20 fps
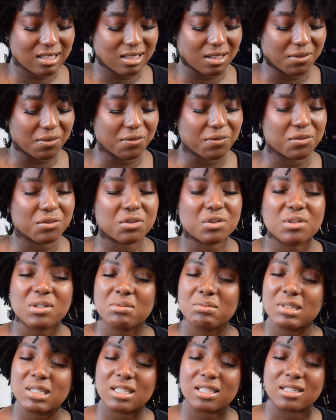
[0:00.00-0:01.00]
the
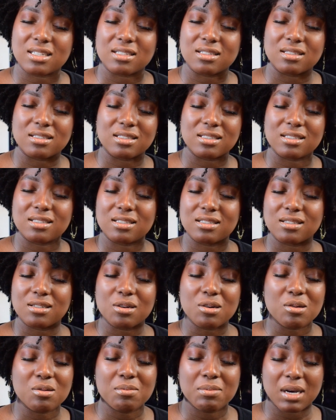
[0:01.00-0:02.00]
formula is just
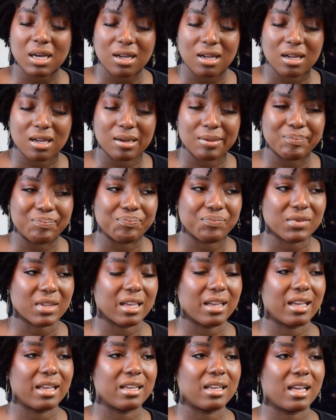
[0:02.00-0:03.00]
so bomb.
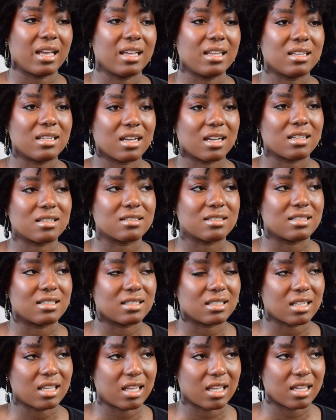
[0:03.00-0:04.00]
I gotten
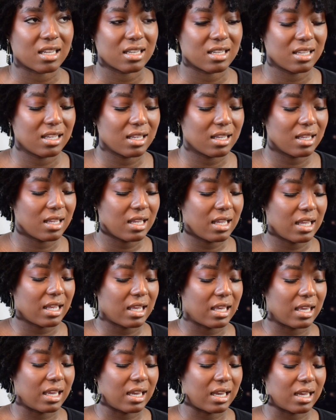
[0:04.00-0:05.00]
sick,
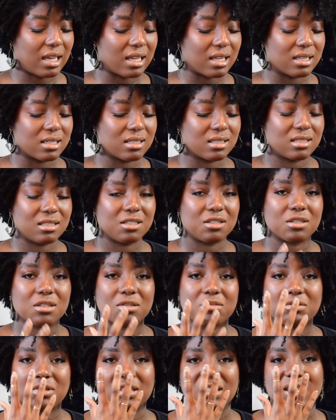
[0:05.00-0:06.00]
and you
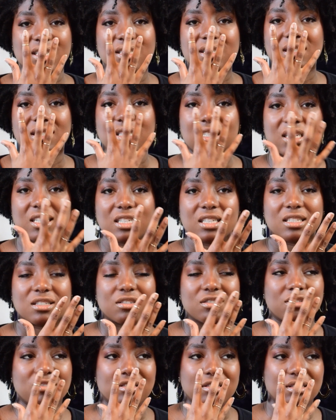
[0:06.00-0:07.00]
know when you get sick and
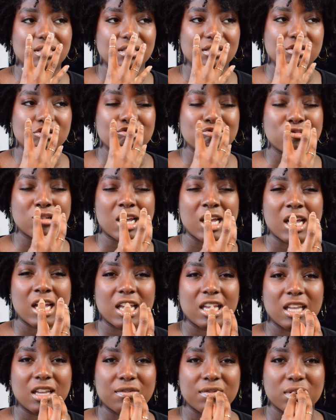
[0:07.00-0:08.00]
you're just
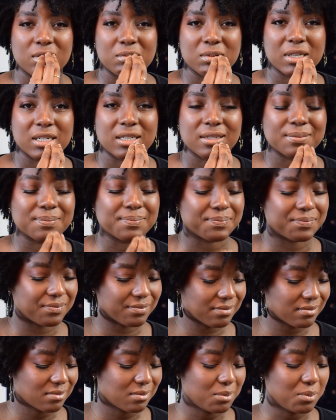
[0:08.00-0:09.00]
dry everywhere,
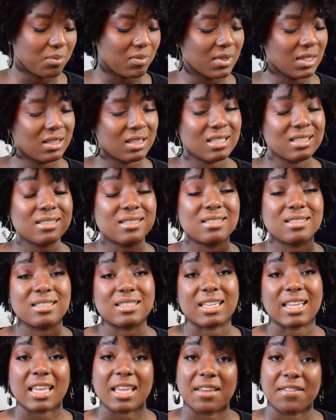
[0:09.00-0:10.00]
this
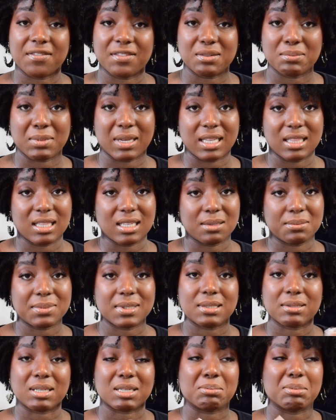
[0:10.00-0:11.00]
saved my
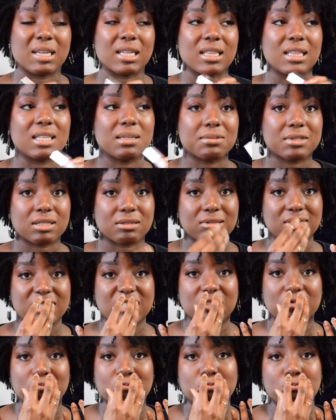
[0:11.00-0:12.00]
lips. Like, my lips didn't
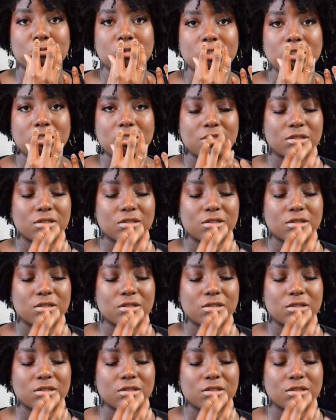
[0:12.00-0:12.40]
get really